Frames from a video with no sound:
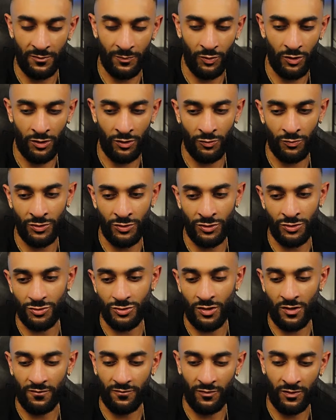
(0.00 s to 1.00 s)
Get a product
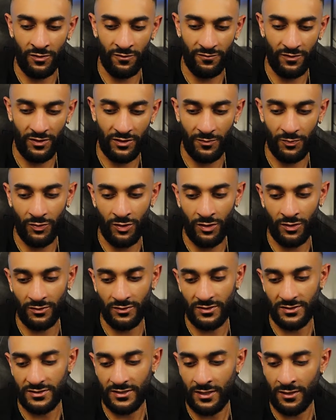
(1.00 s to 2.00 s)
research software, find a
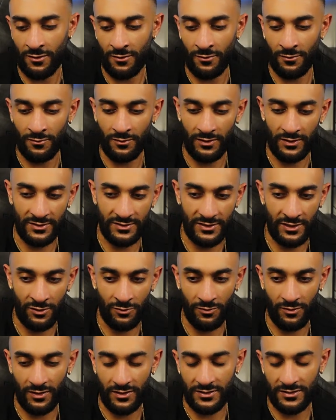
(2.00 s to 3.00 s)
product to sell,
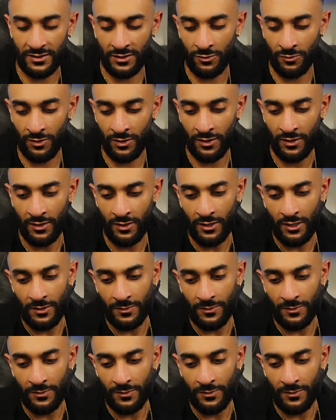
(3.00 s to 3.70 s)
etc., etc.